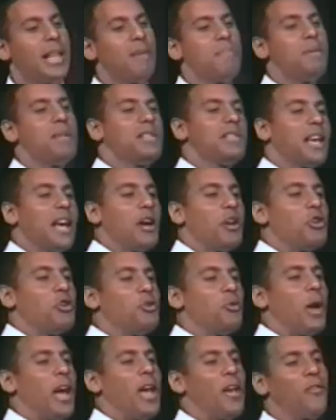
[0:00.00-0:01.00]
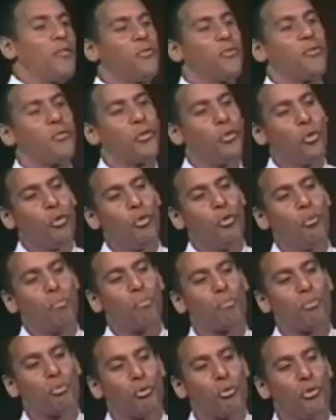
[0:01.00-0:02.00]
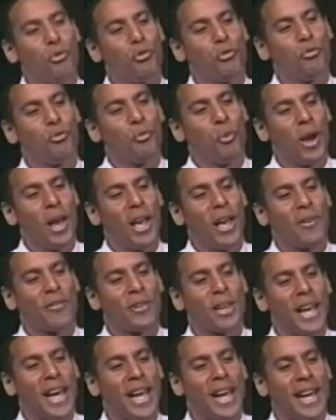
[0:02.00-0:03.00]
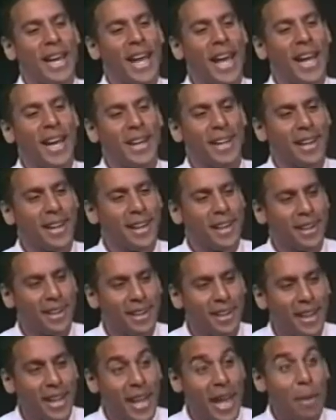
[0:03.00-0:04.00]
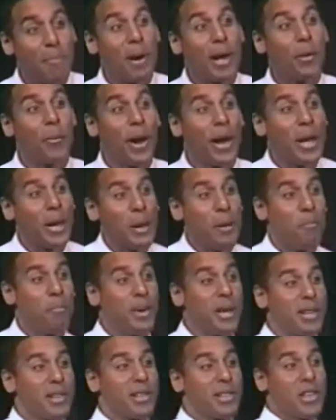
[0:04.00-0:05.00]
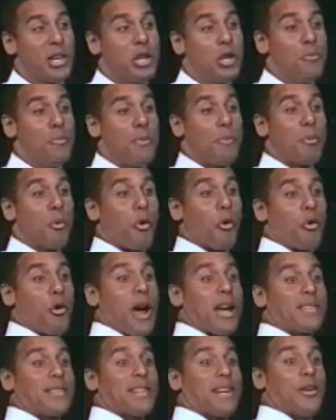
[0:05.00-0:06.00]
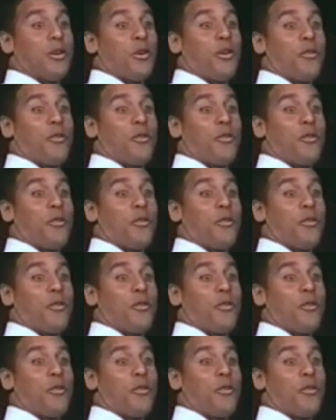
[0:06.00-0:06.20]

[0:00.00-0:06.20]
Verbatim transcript: me tell you a foolproof way of getting that done. And by the way, pick the thing you've been procrastinating on